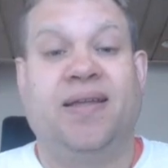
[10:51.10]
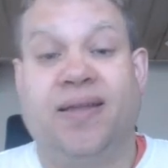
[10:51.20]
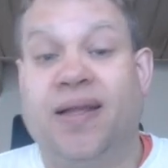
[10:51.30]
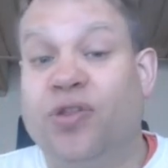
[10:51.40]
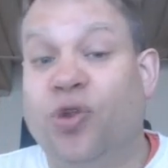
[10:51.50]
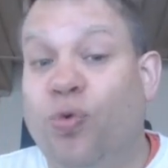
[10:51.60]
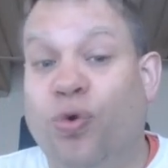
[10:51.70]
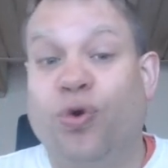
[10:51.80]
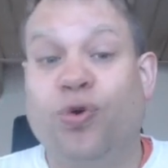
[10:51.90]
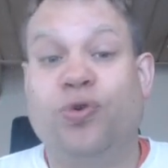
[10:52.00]
that the
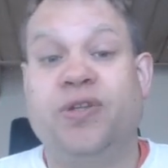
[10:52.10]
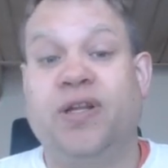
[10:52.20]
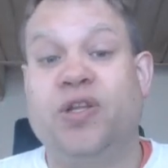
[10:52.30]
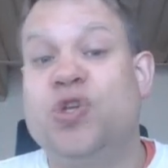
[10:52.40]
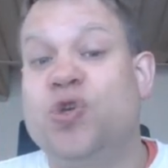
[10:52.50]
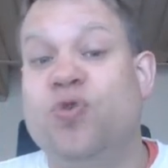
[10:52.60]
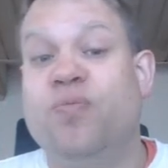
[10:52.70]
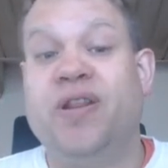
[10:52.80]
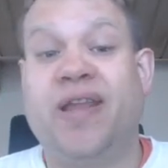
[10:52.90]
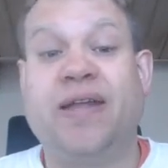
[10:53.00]
world and
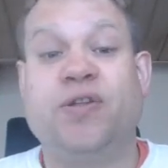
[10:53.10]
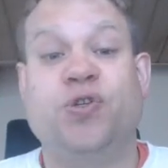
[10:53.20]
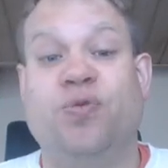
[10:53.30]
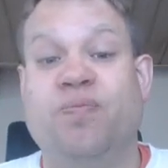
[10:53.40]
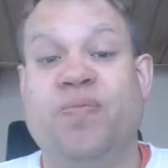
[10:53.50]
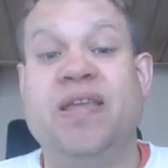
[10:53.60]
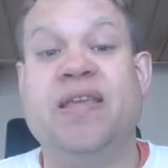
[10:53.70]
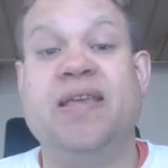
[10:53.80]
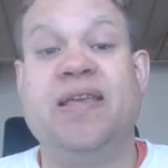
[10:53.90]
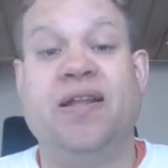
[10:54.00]
human nature
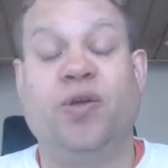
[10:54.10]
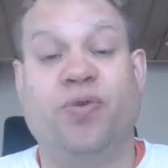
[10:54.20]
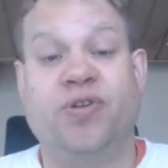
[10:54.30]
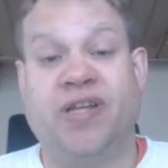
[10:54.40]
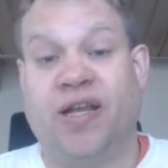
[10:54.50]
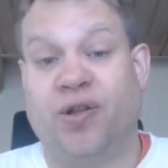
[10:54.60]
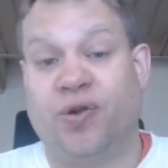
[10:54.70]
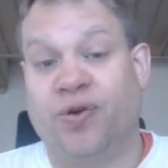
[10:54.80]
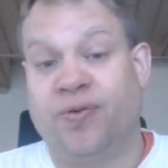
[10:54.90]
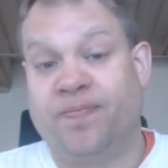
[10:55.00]
be in a
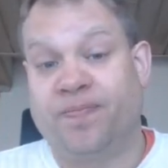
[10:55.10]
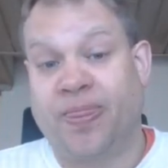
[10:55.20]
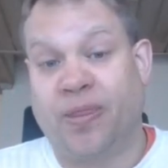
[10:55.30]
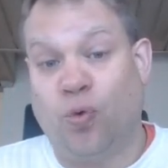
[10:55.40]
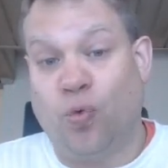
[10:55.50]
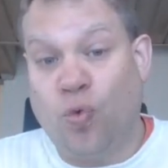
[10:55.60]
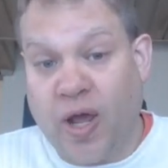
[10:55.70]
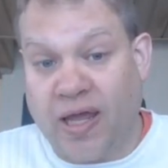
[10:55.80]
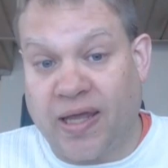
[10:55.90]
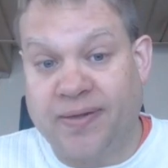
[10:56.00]
particular
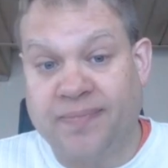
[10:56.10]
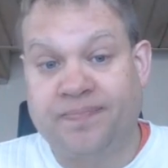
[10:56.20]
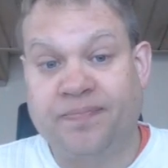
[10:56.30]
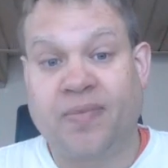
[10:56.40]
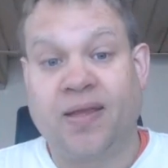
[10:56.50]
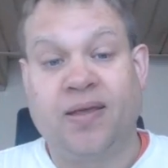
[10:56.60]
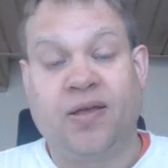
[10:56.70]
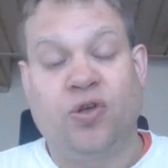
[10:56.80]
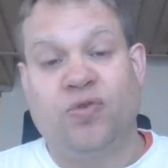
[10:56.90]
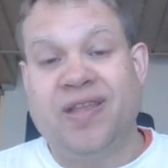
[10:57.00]
way.
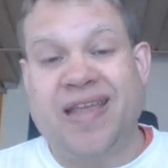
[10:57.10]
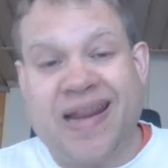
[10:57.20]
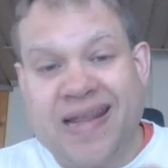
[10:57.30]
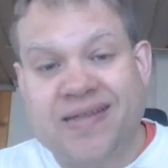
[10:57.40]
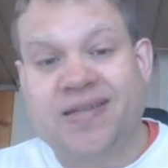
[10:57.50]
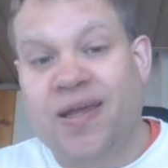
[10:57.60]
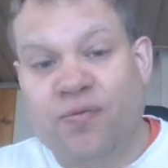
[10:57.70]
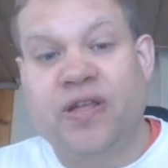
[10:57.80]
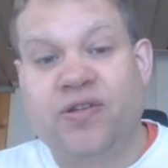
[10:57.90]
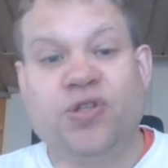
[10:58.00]
Anytime
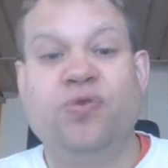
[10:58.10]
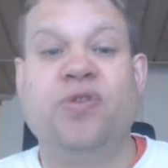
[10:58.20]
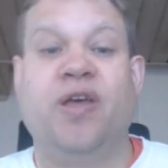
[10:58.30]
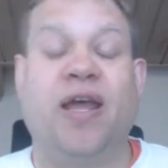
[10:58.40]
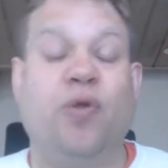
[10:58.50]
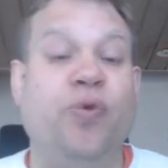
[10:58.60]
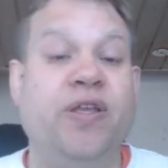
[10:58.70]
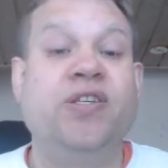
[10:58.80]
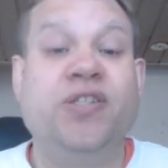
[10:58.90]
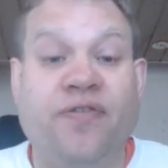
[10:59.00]
we do that, we
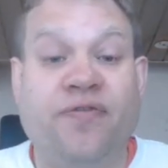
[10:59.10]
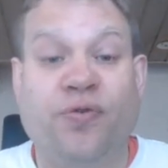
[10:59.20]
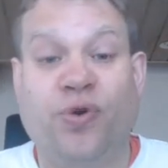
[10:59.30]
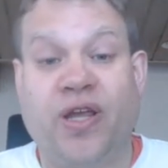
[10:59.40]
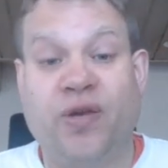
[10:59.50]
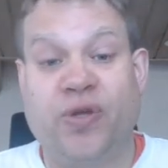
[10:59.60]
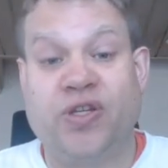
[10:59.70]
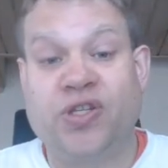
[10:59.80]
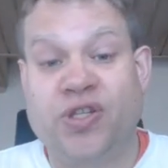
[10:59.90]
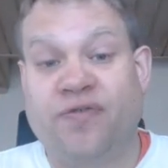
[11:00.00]
suffer, and we
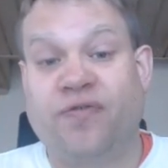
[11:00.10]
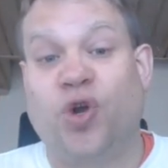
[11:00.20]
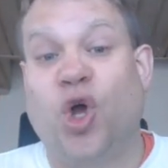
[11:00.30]
suffer